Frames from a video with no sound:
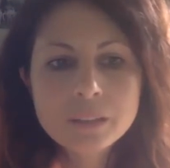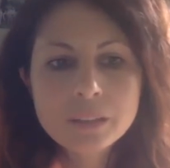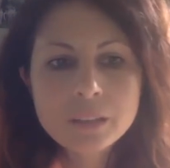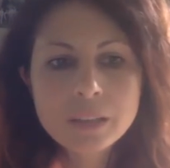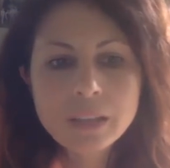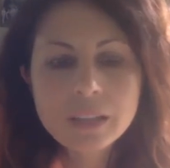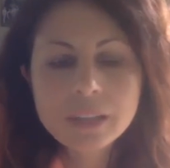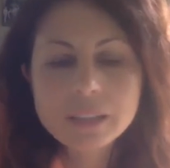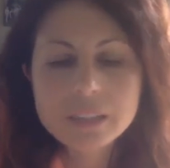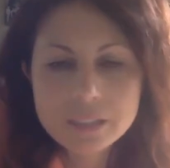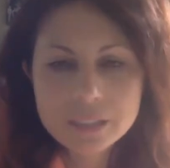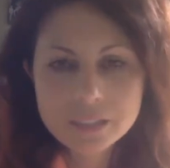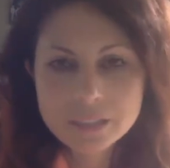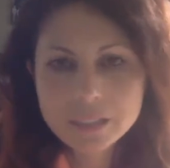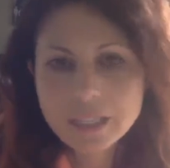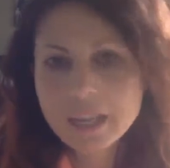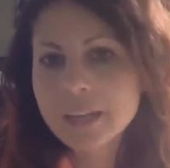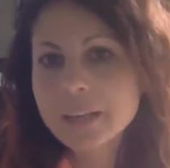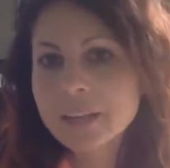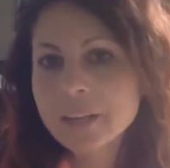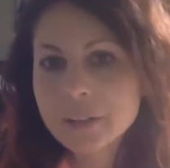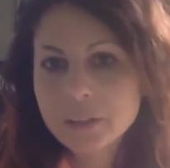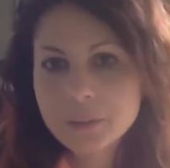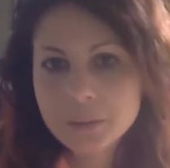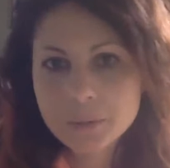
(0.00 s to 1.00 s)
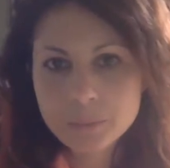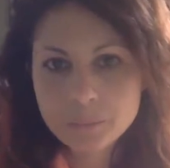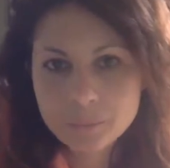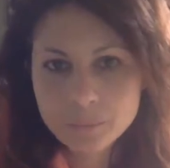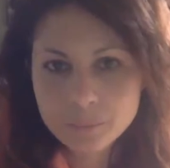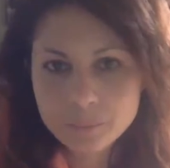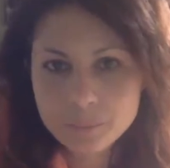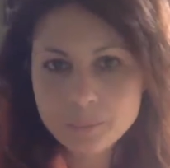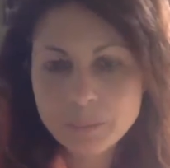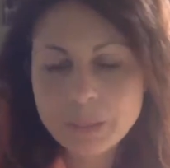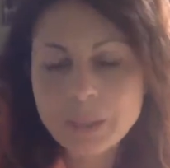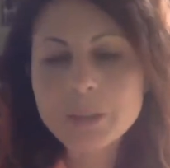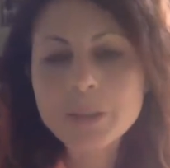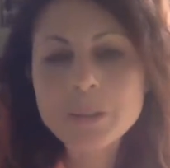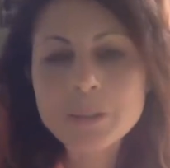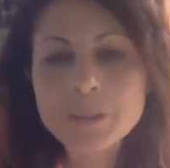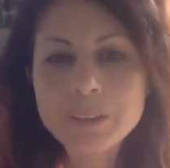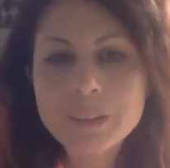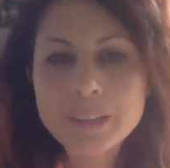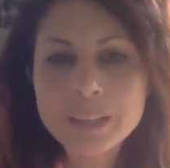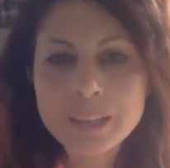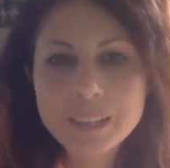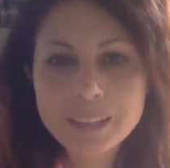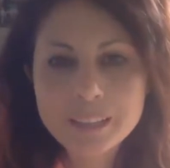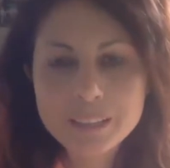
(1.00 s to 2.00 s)
and desire bigger
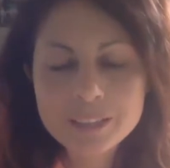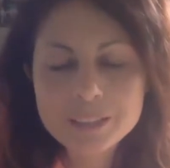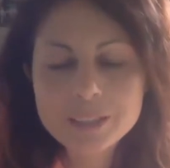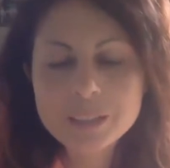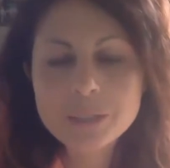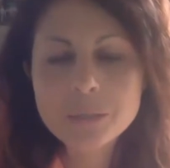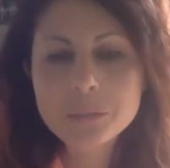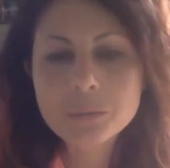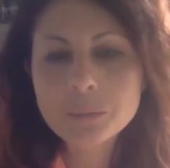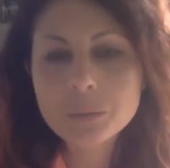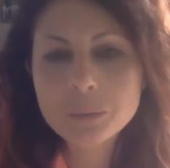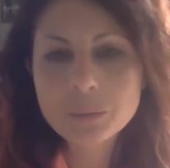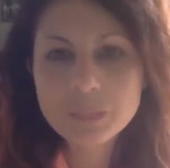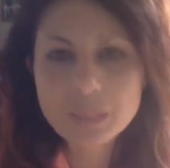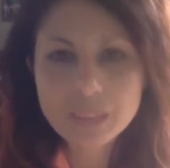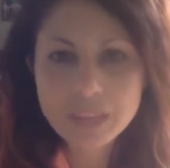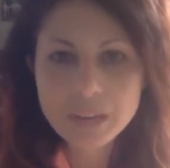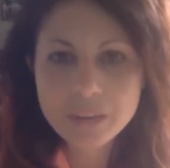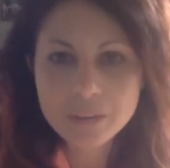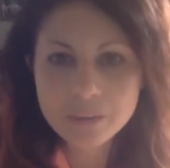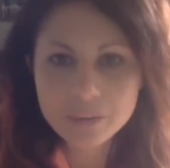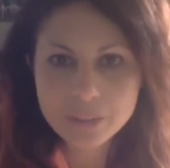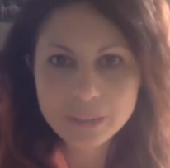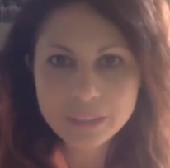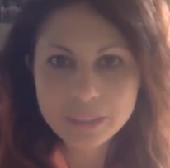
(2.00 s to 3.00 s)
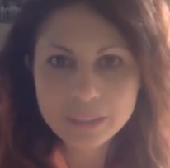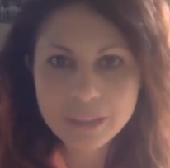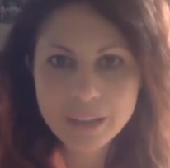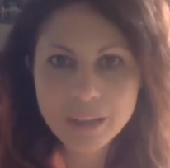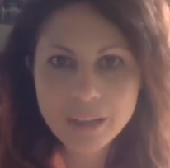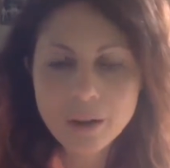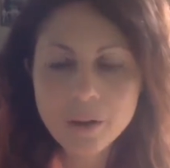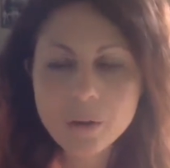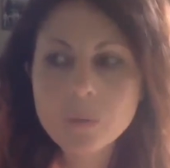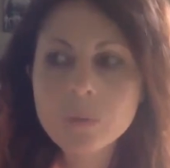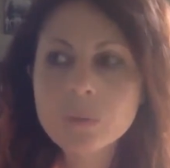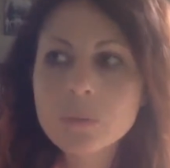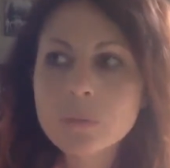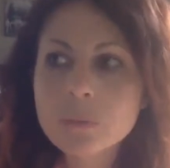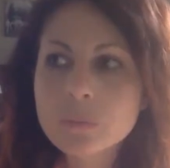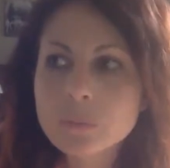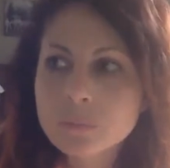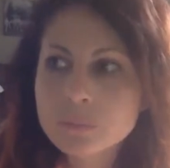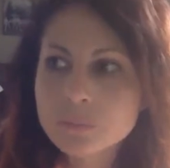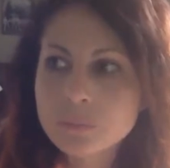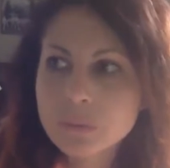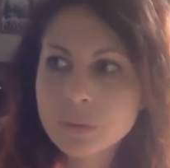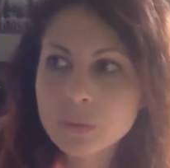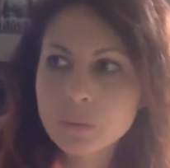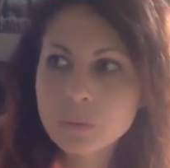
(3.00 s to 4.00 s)
things than what we have right now.
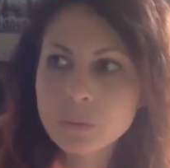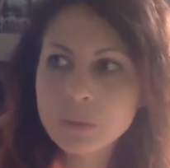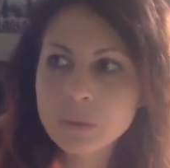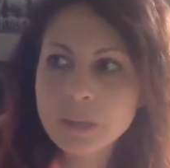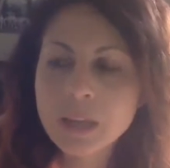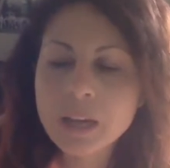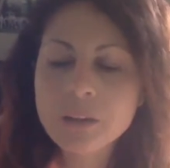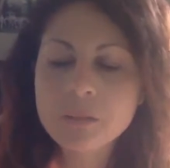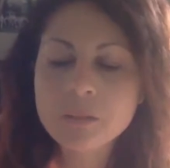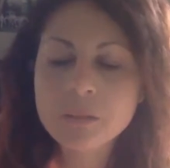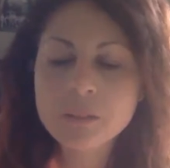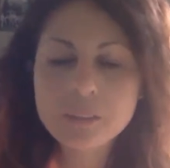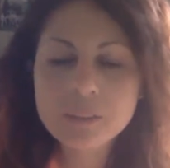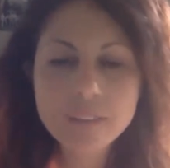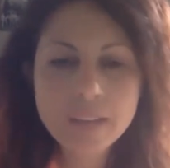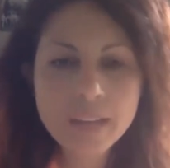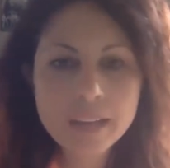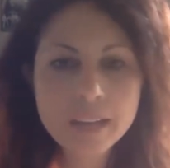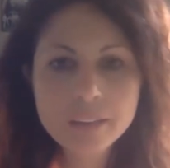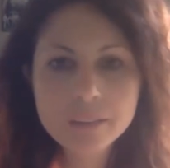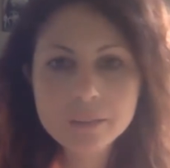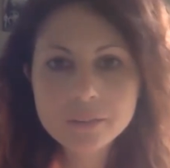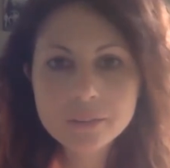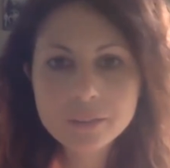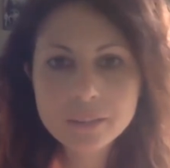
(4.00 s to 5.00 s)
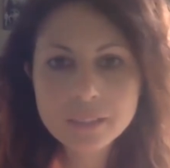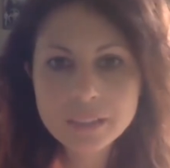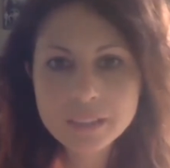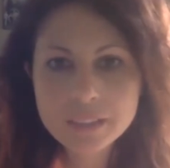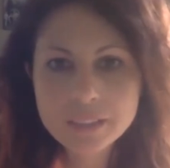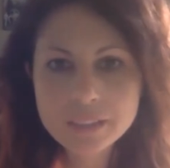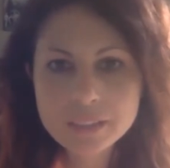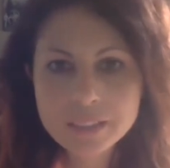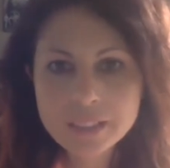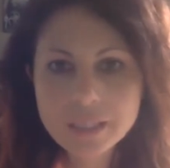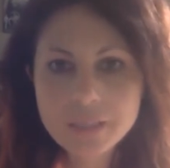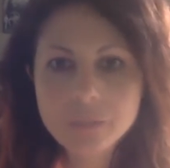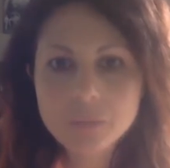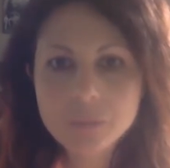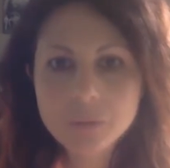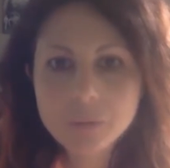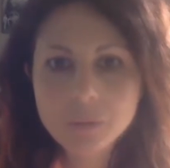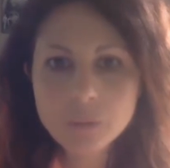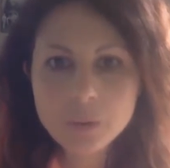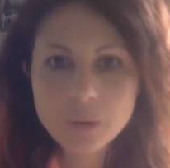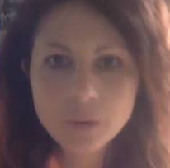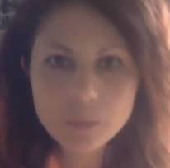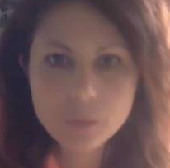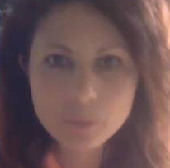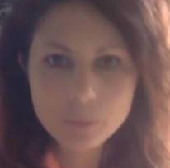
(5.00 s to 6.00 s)
We have a lot of things that we
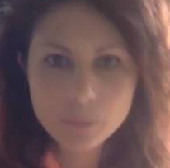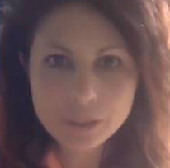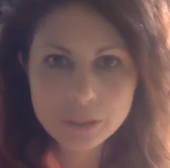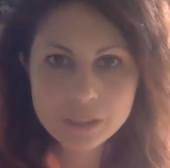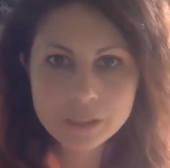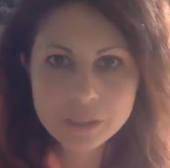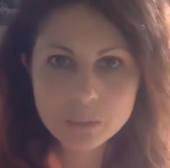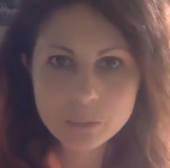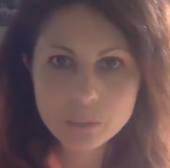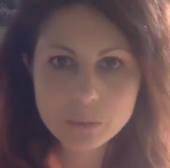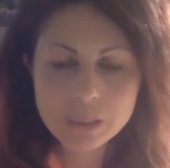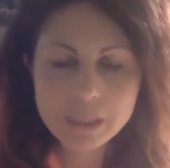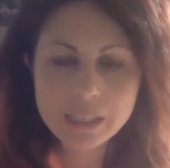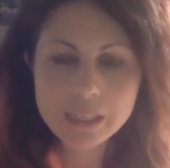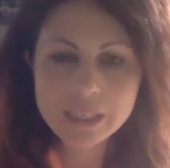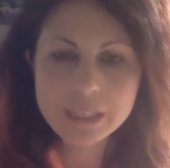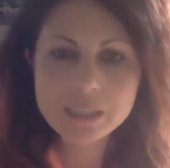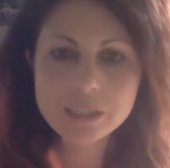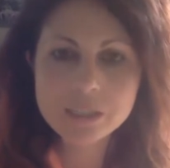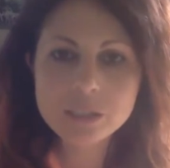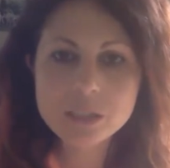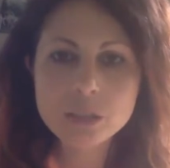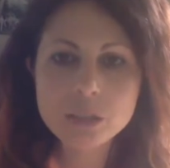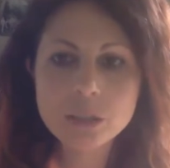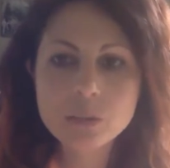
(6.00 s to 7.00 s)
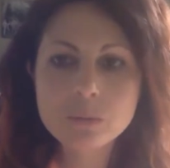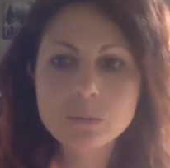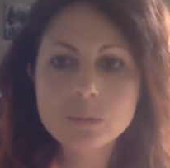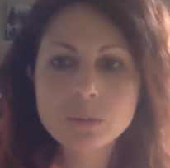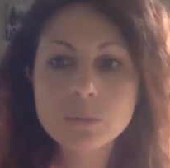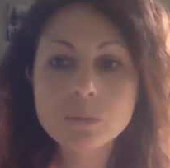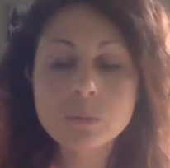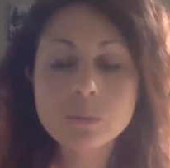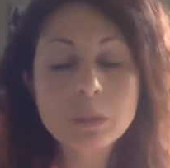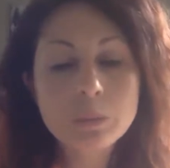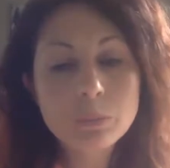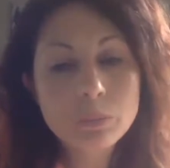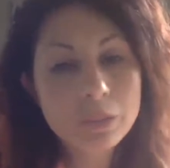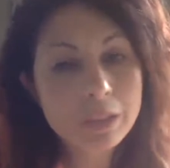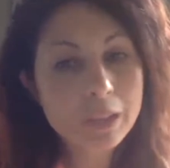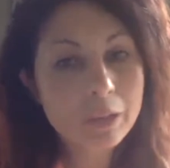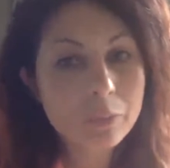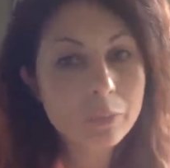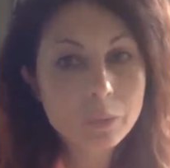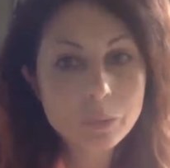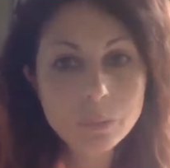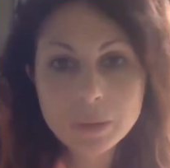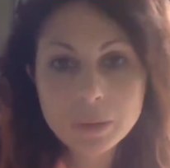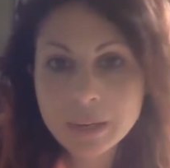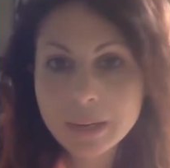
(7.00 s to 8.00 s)
want to put into place in terms of people that
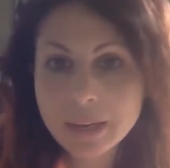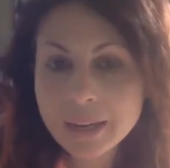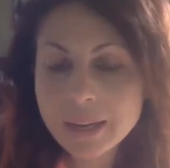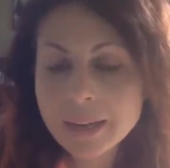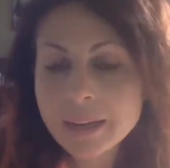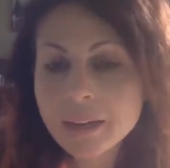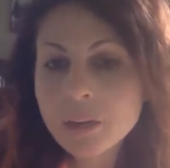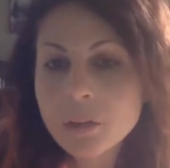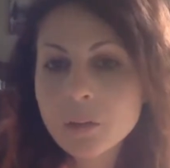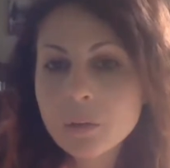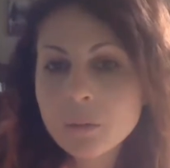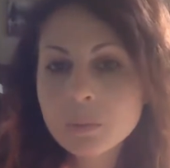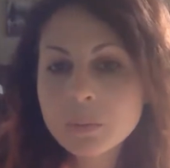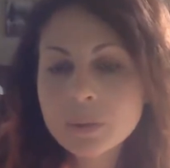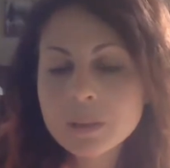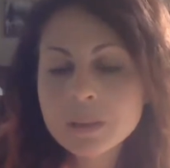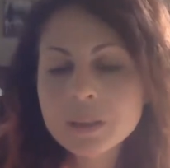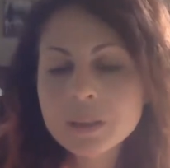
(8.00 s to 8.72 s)
we want to help,